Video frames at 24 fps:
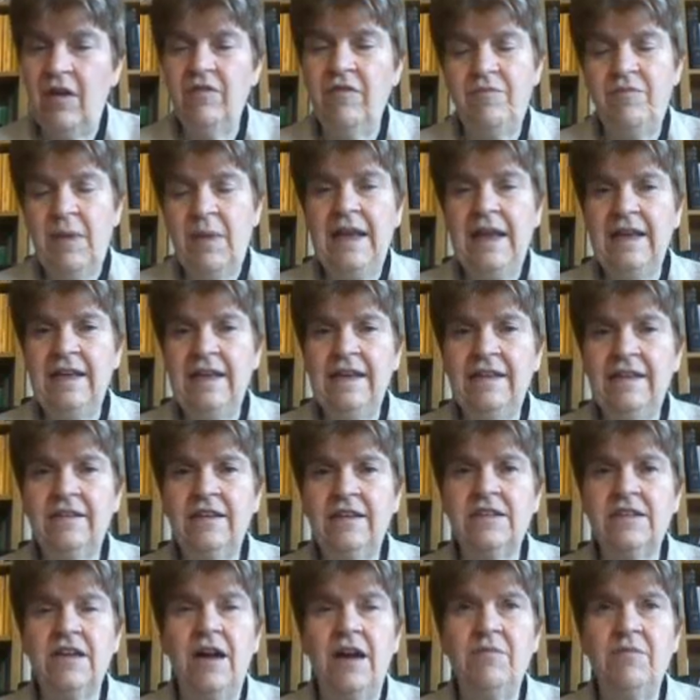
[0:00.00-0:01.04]
Paleolithic
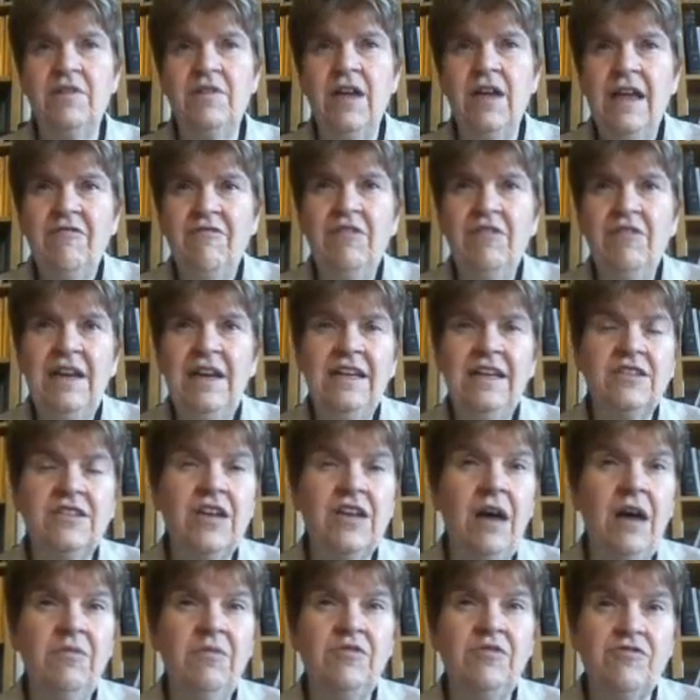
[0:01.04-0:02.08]
time, really a time
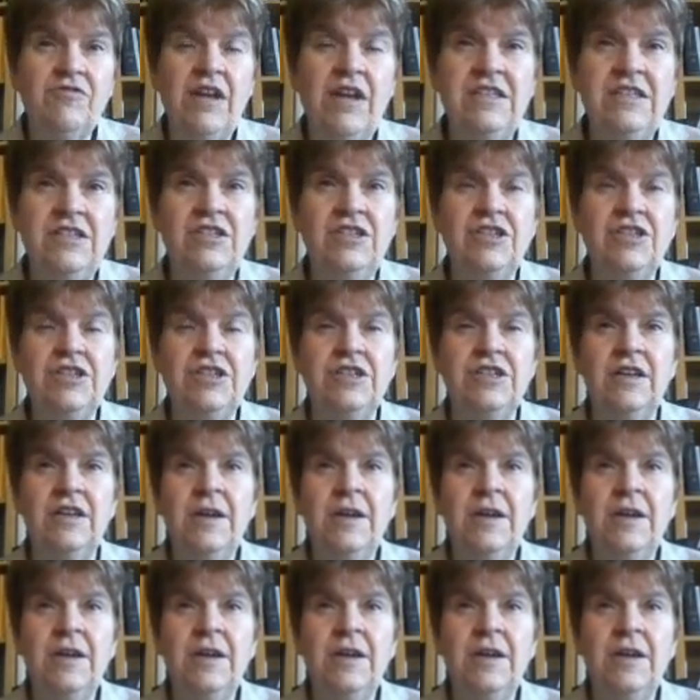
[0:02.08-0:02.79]
of transition,